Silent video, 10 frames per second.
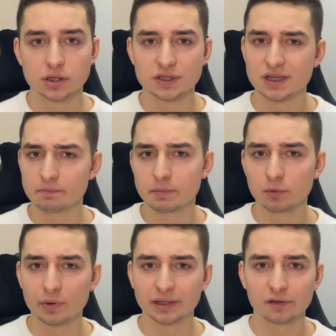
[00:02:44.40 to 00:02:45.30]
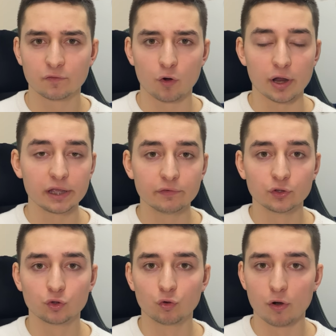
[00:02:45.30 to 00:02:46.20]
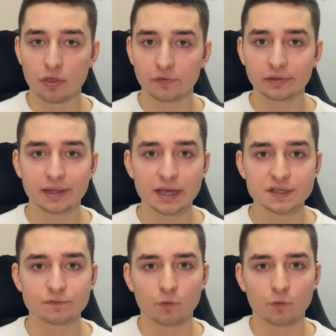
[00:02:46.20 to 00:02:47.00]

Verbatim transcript: Some people waited for even two or three days for